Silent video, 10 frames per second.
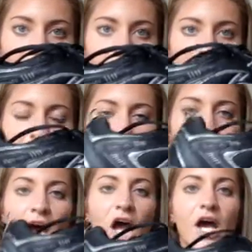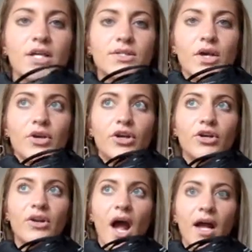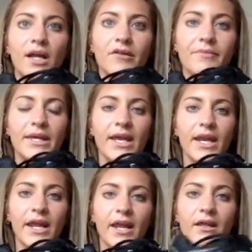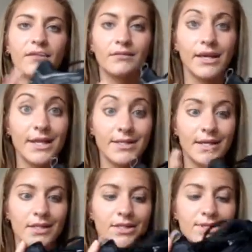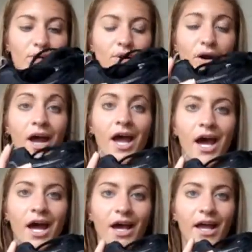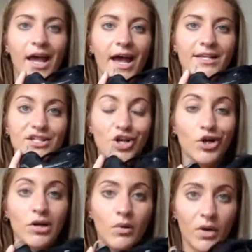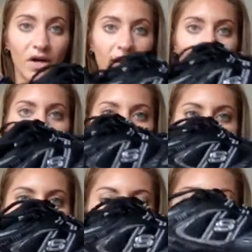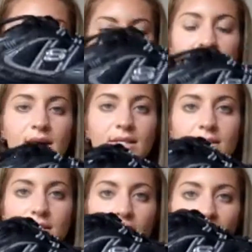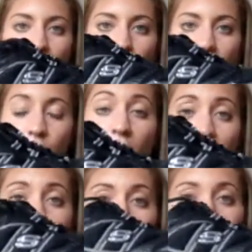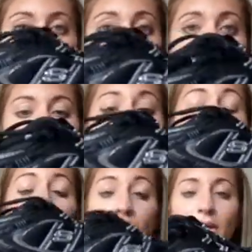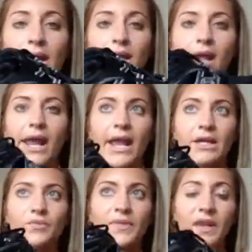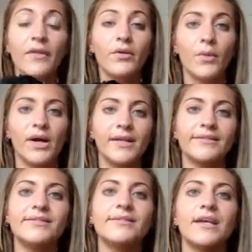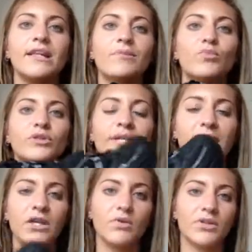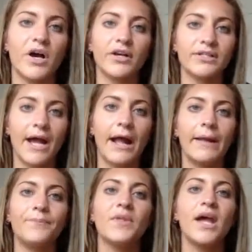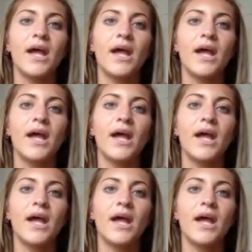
this one does. So you're not going to be getting the lady set at the store as good a workout as you would with these. Like when you're walking around in these, you know it. And with the other ones, it will take you a longer time